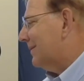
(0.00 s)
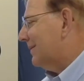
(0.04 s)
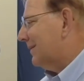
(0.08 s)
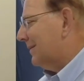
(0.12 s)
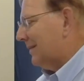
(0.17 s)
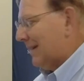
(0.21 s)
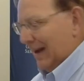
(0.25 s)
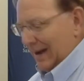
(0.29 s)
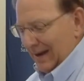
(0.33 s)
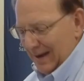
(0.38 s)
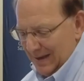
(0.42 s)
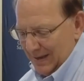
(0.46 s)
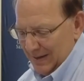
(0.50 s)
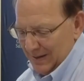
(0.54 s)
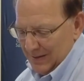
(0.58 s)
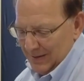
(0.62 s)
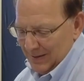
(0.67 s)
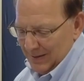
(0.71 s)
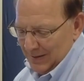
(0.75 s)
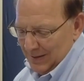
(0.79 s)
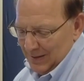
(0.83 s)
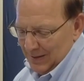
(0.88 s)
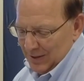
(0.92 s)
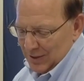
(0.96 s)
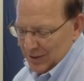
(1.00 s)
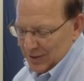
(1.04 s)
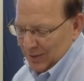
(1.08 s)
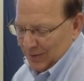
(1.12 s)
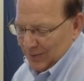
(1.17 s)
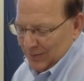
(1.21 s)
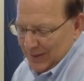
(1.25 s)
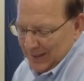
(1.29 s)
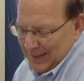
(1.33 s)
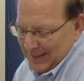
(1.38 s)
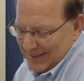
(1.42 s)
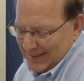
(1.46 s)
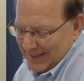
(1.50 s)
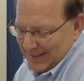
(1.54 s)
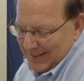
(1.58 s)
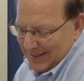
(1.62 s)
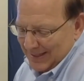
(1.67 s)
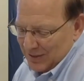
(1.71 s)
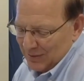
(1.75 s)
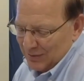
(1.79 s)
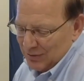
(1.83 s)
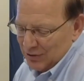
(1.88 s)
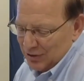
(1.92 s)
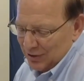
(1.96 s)
okay? okay? So it says,
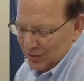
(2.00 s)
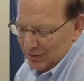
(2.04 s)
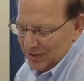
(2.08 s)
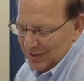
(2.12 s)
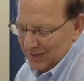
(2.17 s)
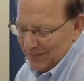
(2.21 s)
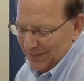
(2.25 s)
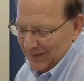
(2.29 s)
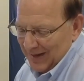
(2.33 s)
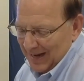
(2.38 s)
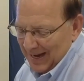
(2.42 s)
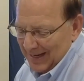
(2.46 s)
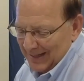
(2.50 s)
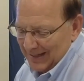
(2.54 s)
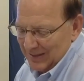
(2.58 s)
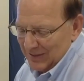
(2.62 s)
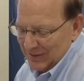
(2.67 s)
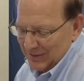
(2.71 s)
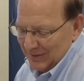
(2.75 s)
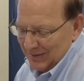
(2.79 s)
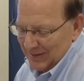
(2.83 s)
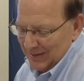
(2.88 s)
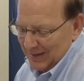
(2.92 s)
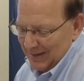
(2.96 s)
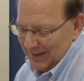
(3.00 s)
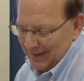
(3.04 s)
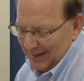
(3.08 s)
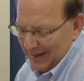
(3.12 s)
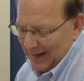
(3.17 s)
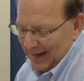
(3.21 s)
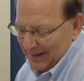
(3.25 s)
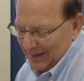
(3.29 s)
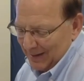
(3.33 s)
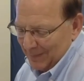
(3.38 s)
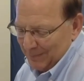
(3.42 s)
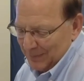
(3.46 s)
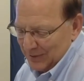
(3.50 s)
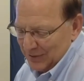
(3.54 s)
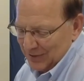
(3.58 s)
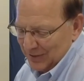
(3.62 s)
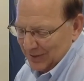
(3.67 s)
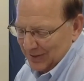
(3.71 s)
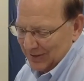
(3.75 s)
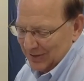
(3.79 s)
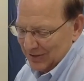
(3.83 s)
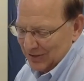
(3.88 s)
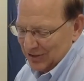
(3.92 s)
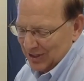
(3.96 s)
So Joseph got, into, uh, got up and
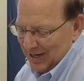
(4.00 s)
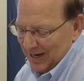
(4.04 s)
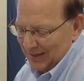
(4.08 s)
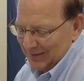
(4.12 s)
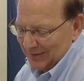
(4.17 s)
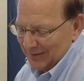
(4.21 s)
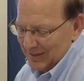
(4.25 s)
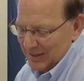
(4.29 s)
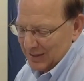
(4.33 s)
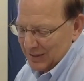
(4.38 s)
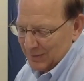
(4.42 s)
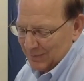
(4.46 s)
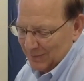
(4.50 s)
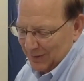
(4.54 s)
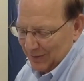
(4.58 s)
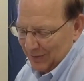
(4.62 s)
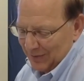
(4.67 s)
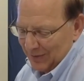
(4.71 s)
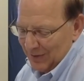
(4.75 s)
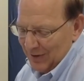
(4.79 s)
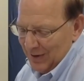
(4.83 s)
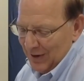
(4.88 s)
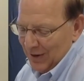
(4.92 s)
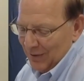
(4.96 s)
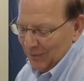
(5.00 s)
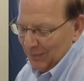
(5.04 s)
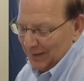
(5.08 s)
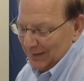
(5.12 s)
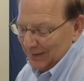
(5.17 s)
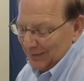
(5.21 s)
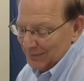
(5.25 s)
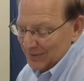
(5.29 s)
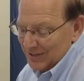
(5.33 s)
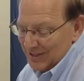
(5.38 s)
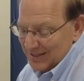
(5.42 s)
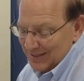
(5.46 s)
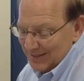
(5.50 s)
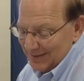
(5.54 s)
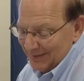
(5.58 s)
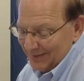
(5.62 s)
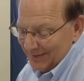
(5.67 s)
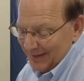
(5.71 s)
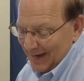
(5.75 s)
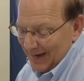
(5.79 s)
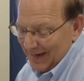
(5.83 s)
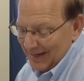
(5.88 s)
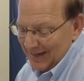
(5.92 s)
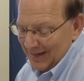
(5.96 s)
took the child and his mother while it was still
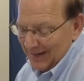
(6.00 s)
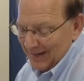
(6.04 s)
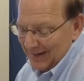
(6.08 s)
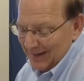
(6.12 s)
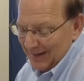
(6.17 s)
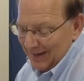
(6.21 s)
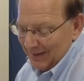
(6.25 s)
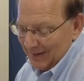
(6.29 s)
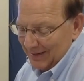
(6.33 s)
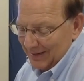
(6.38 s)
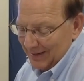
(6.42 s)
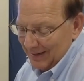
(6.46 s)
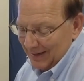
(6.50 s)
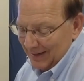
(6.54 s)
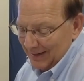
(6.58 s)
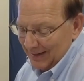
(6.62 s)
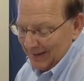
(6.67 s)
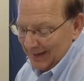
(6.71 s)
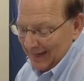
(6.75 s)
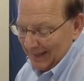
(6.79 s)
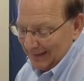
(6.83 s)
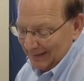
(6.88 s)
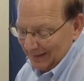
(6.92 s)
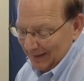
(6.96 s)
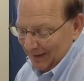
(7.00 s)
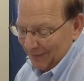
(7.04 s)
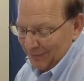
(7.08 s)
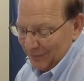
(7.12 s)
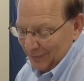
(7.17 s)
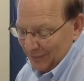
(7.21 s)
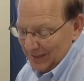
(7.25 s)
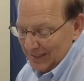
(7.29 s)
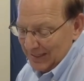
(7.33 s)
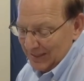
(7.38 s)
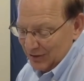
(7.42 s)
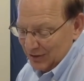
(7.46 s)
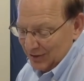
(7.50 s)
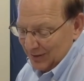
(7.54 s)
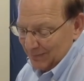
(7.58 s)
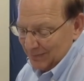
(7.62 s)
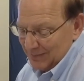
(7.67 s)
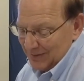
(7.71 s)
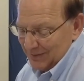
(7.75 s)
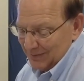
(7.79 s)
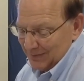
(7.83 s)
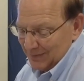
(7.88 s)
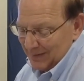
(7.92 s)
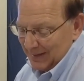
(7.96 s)
night and, uh, and left for
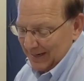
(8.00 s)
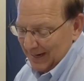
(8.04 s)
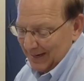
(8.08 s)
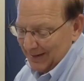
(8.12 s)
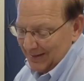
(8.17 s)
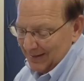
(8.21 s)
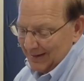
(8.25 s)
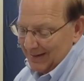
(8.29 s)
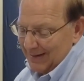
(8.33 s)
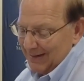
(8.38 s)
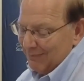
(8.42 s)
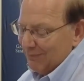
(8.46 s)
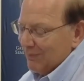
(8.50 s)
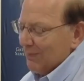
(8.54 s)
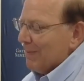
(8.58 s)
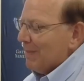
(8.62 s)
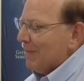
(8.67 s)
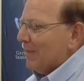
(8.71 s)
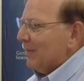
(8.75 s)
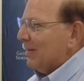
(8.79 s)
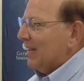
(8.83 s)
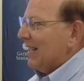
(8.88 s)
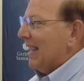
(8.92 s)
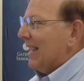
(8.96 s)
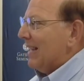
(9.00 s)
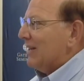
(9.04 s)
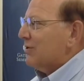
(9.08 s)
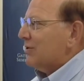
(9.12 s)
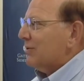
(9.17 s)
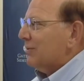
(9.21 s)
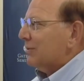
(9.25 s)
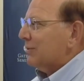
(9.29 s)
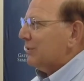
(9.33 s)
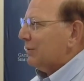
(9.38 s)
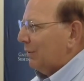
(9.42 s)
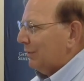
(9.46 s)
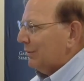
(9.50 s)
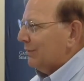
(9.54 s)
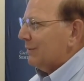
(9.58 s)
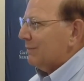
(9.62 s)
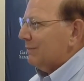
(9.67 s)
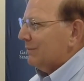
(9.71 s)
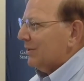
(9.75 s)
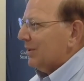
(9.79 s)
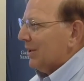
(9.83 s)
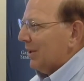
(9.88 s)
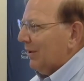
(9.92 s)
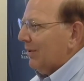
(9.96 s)
Egypt. Okay, the, remember the angel told
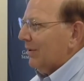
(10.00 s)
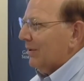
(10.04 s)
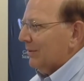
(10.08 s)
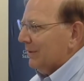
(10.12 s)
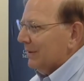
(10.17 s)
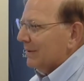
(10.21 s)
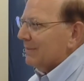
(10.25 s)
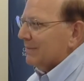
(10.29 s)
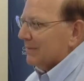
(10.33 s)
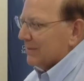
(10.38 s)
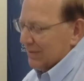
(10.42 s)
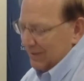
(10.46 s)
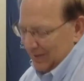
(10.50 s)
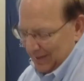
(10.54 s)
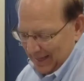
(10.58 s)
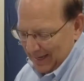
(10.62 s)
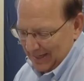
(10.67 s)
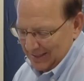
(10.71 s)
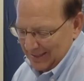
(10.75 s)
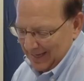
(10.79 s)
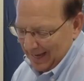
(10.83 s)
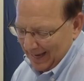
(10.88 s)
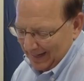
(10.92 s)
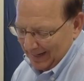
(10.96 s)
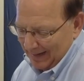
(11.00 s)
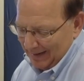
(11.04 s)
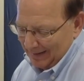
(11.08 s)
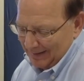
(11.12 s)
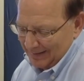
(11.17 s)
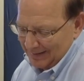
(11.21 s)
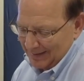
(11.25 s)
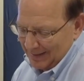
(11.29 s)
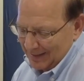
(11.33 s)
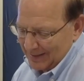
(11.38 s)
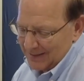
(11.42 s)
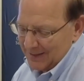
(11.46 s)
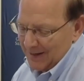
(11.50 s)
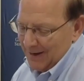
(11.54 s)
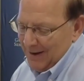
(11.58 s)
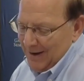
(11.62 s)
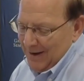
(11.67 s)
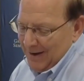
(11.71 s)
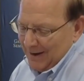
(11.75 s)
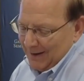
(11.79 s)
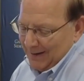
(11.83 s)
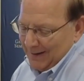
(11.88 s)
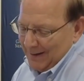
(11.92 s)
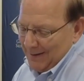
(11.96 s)
him to go, and so yeah. that's that context.
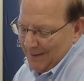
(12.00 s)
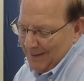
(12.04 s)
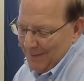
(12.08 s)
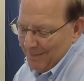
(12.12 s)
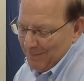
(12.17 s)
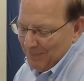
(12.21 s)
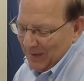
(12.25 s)
All right.